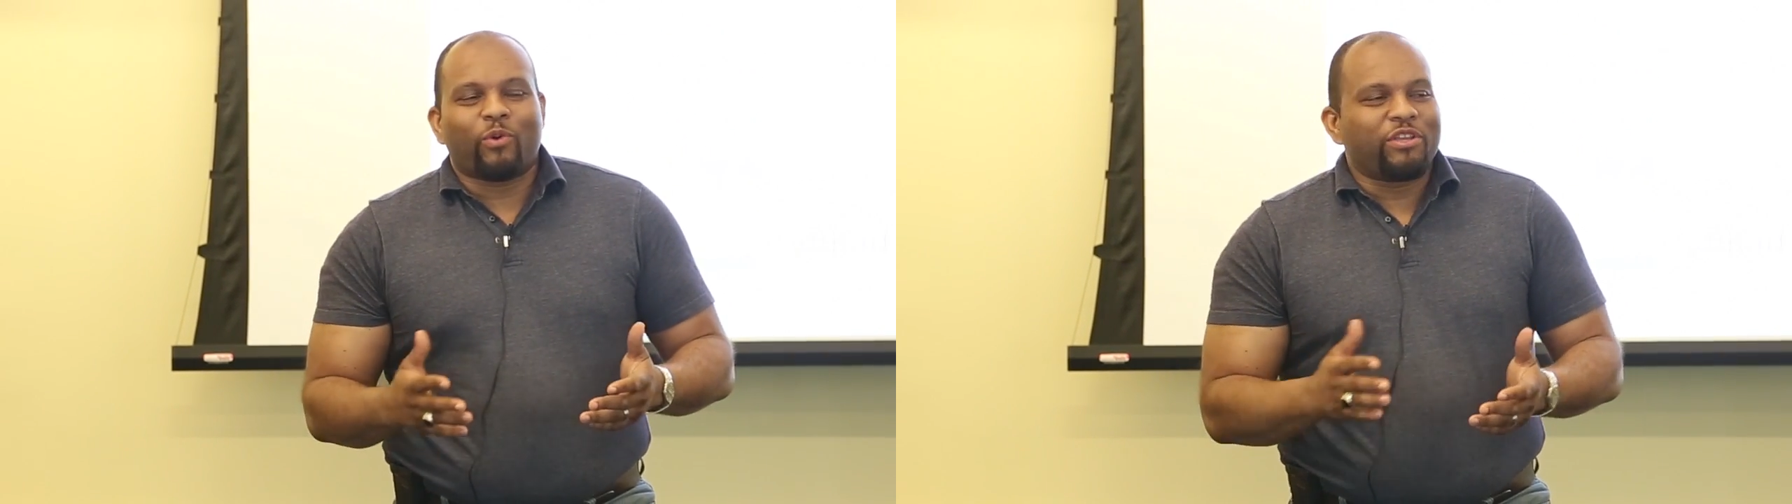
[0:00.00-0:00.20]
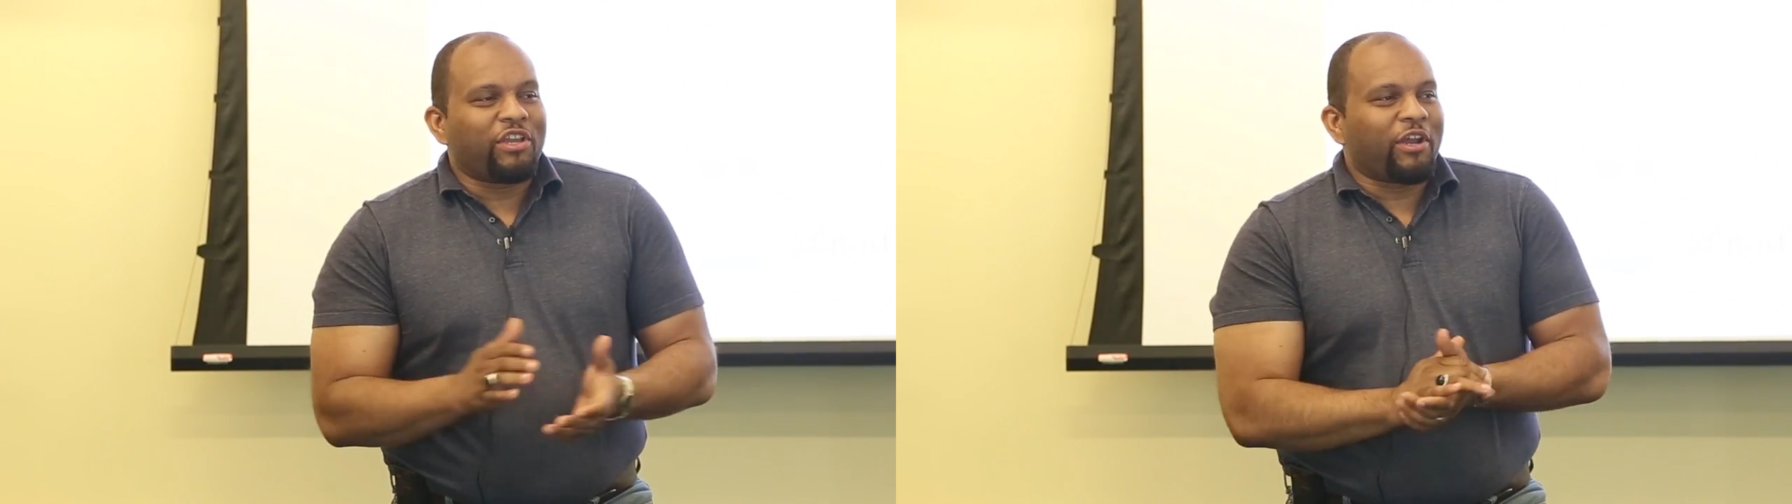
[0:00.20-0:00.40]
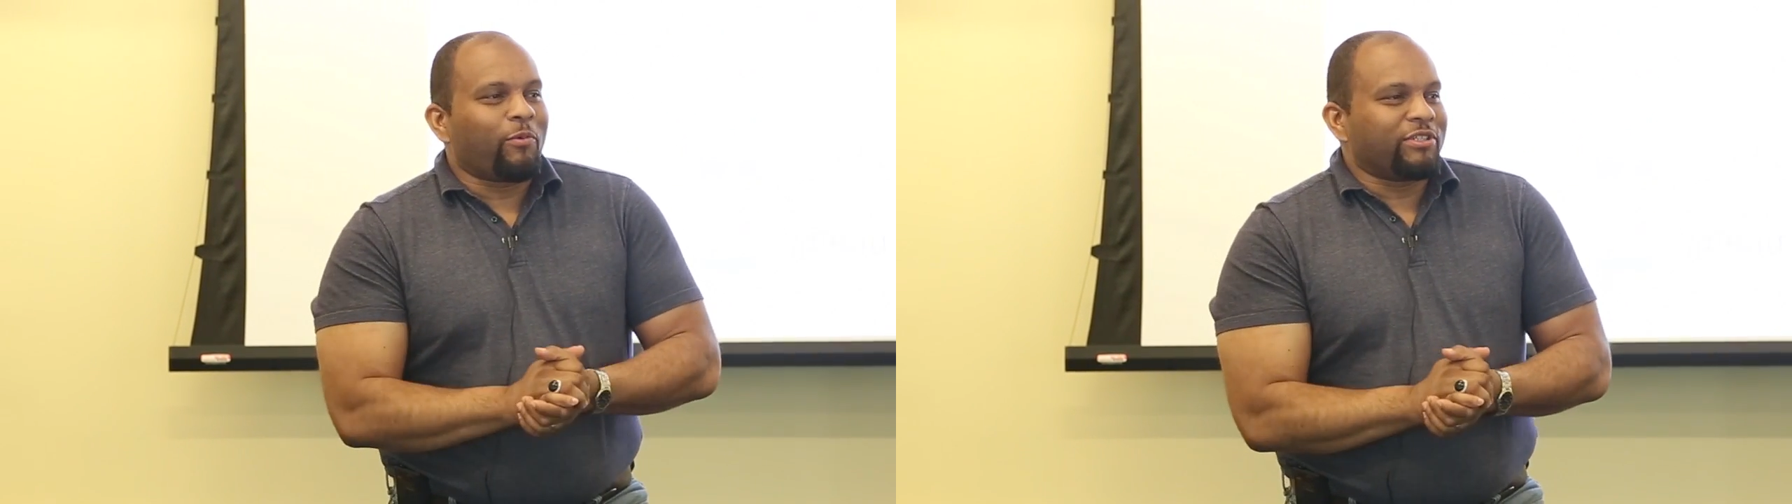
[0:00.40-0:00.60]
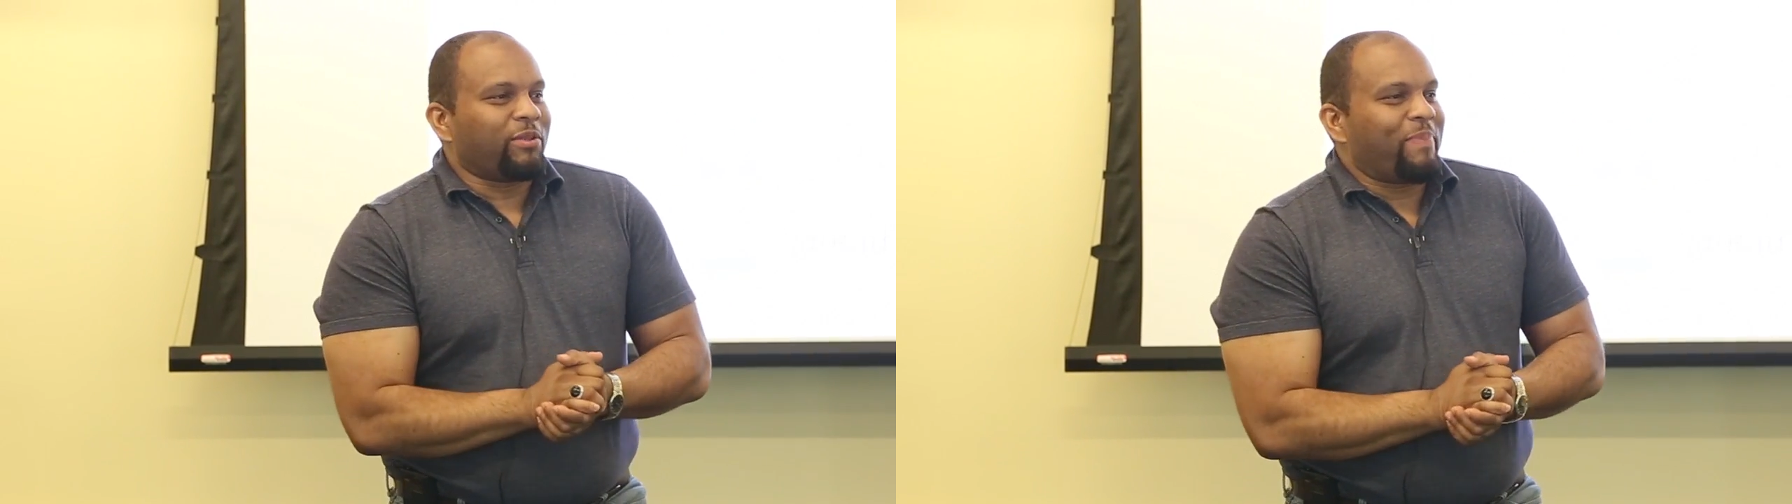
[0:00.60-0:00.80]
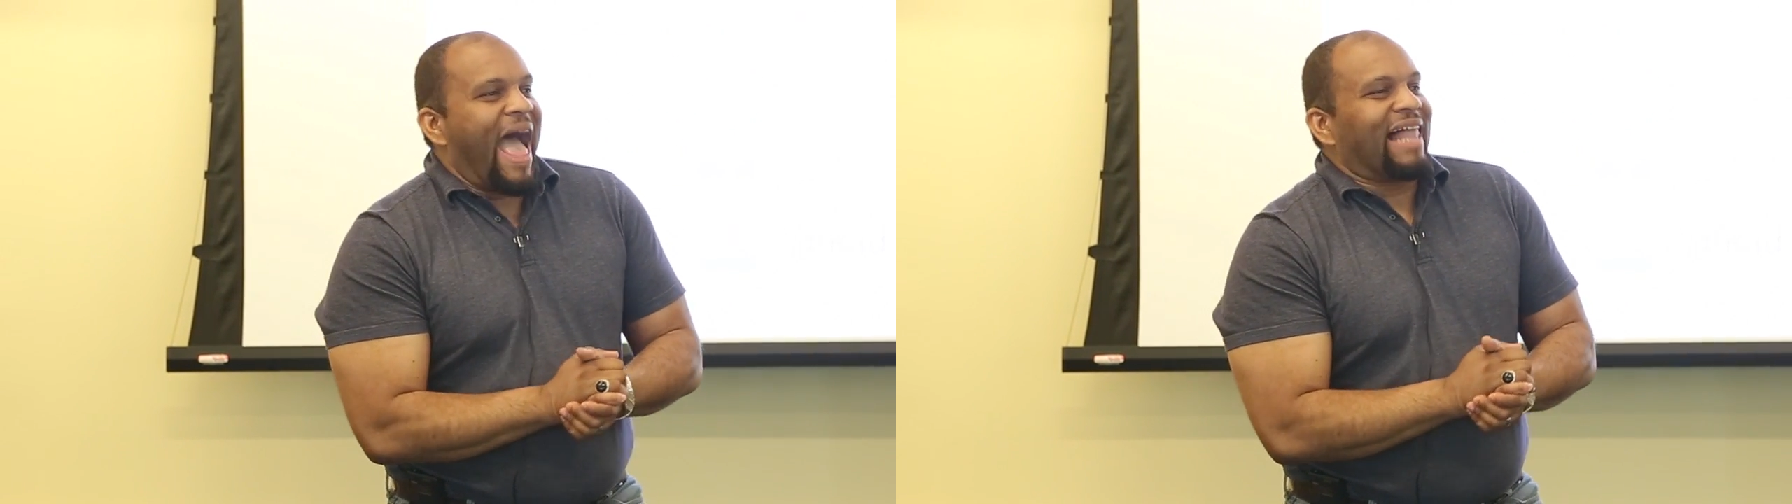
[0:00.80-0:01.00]
one year was
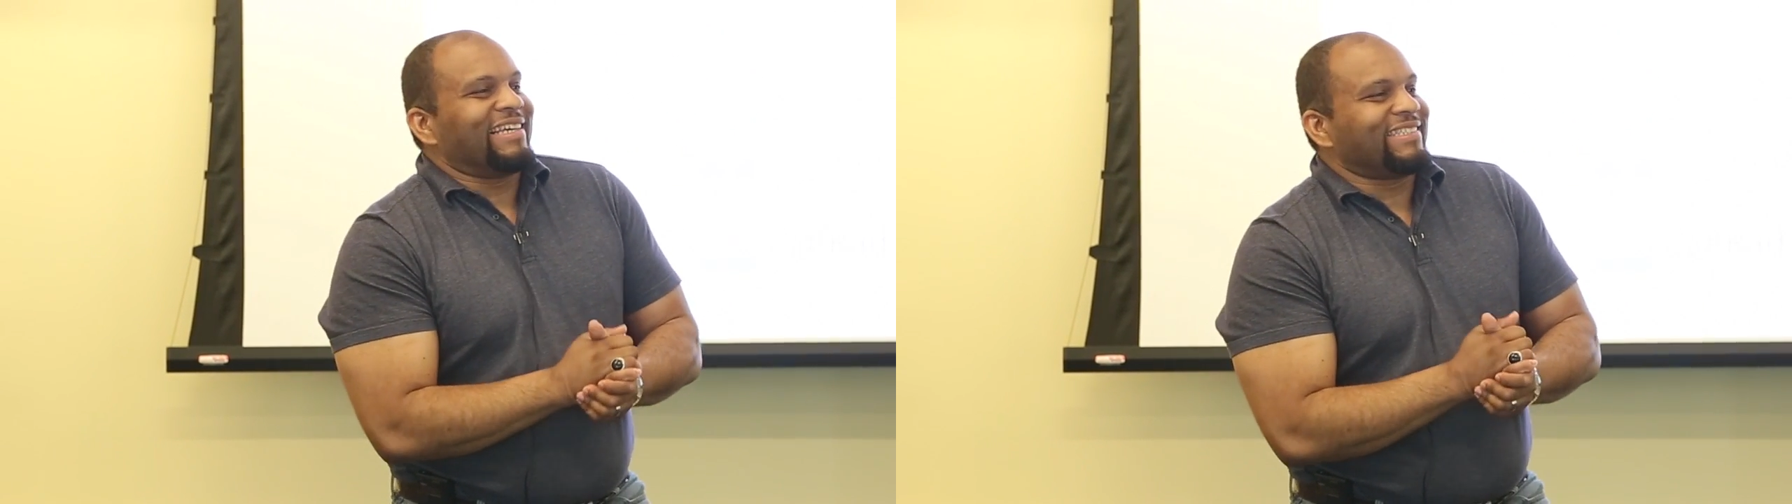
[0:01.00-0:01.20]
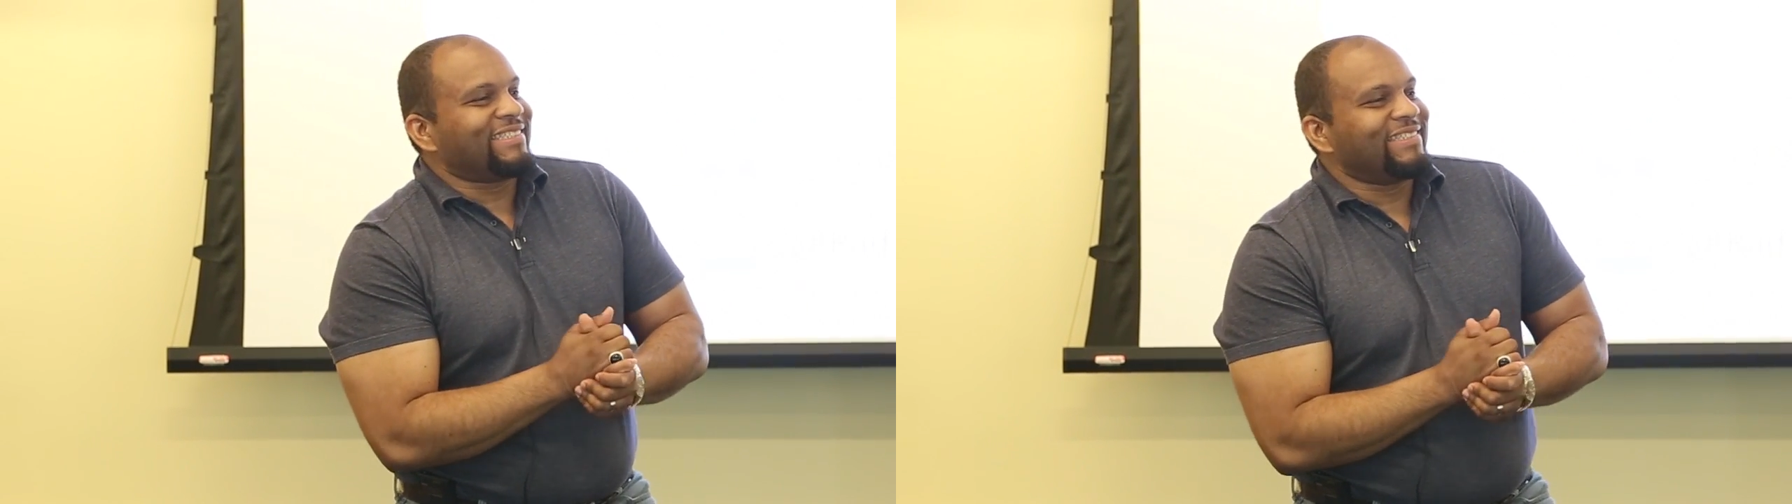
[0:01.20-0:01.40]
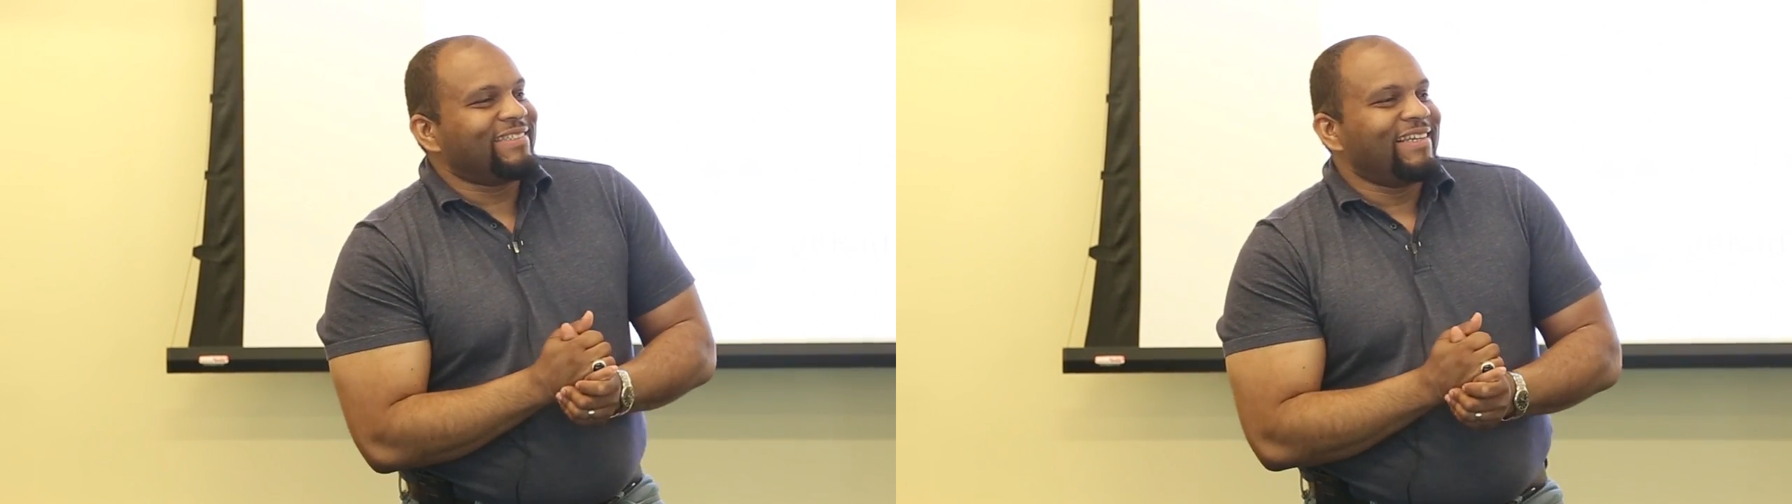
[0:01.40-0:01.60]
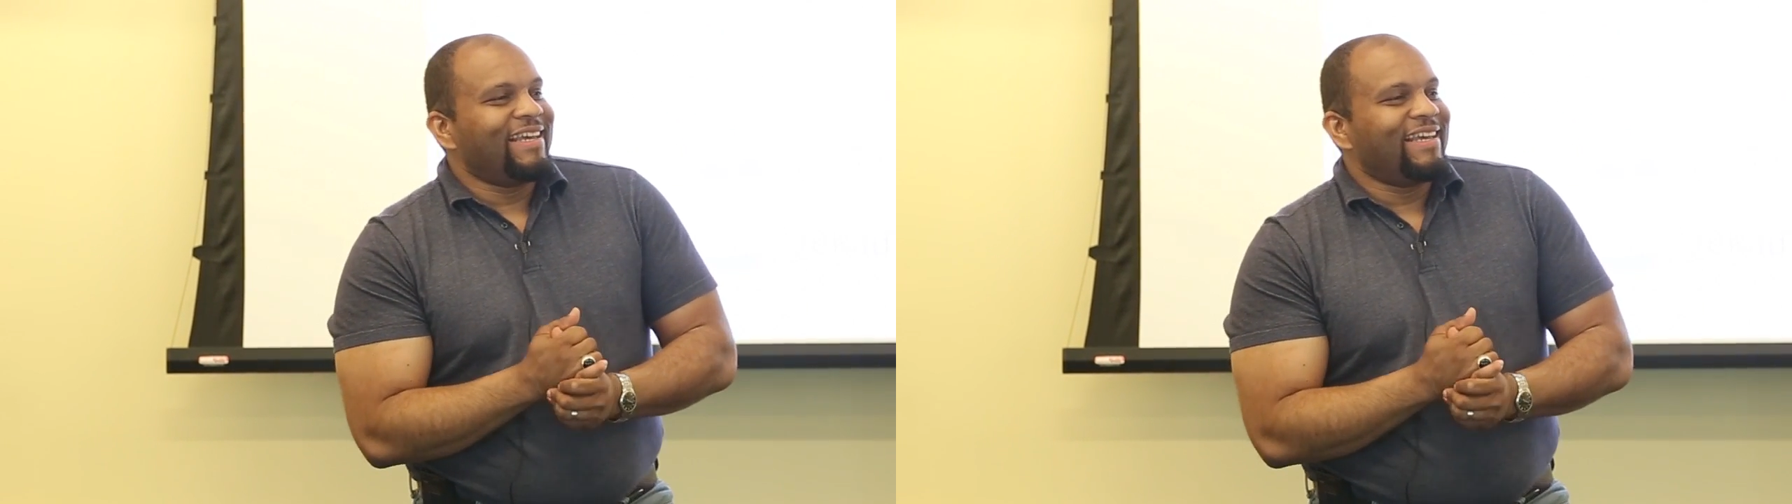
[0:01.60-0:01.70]
the Palace.